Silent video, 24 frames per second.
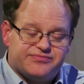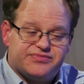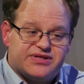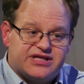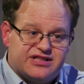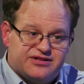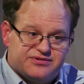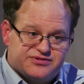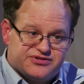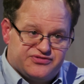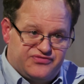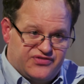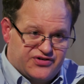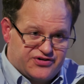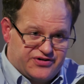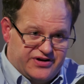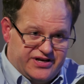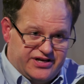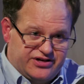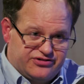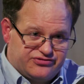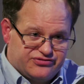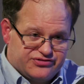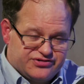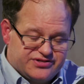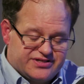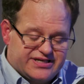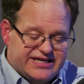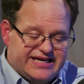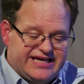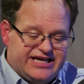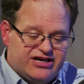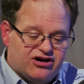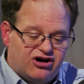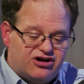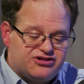something that was very
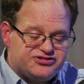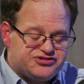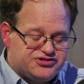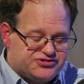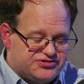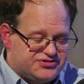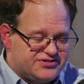interesting. He also